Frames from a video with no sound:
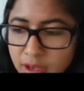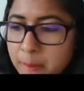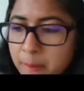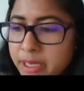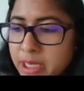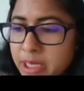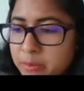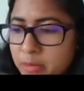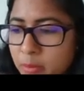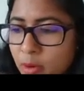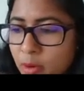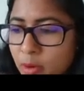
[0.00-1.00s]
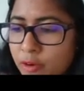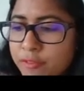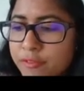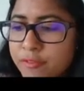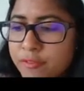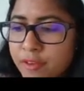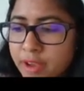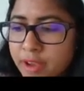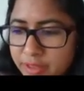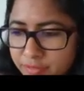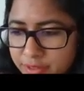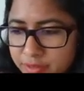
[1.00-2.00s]
a minimum of
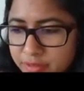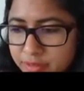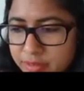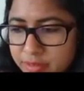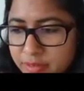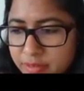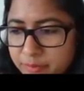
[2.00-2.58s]
five years.